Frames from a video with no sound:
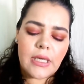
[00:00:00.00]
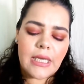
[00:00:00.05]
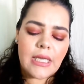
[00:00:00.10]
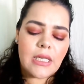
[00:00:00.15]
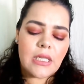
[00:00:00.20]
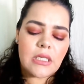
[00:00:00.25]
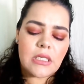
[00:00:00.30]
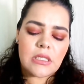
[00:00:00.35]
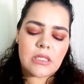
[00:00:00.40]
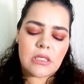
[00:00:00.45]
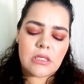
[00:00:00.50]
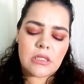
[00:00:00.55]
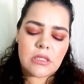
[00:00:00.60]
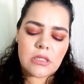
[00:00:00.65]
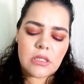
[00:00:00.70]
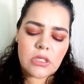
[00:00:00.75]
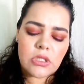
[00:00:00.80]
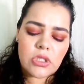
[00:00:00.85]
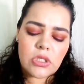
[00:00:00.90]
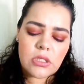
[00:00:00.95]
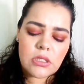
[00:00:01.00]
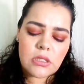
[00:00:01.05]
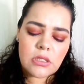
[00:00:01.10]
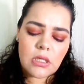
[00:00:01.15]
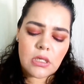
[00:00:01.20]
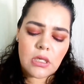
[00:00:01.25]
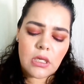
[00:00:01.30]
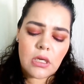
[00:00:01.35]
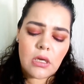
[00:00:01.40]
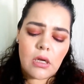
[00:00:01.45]
It is such a
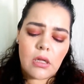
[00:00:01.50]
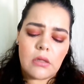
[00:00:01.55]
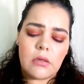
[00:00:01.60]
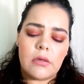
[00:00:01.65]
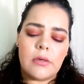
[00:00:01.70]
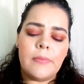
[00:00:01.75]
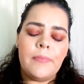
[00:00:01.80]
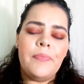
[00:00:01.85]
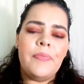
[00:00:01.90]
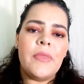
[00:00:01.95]
stunning color,